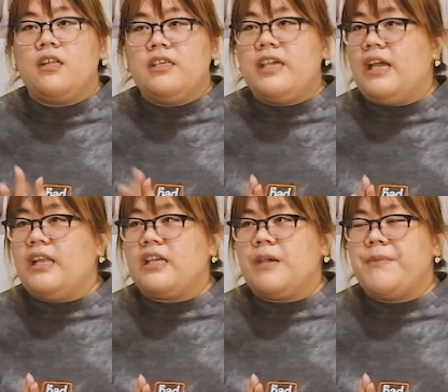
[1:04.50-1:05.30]
yeah,
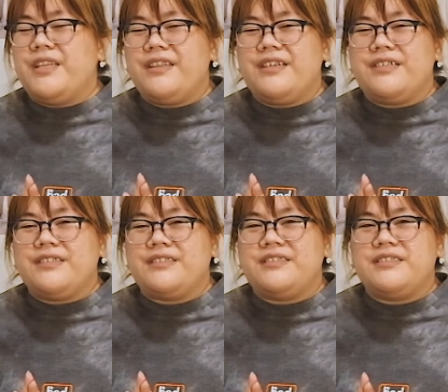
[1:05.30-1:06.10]
I mean
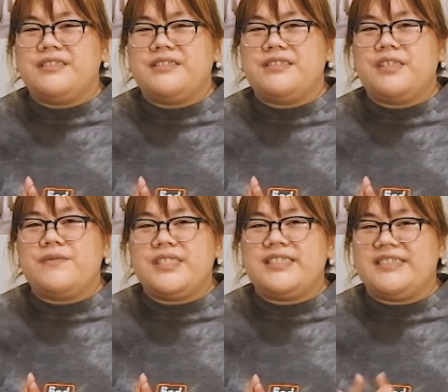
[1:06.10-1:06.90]
the
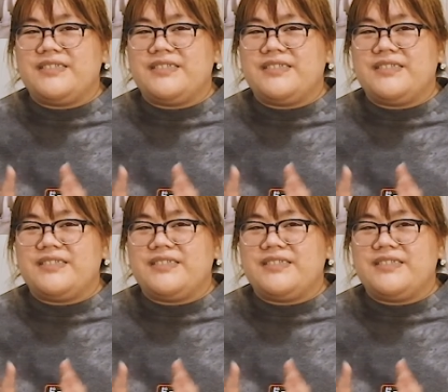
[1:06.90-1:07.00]
service is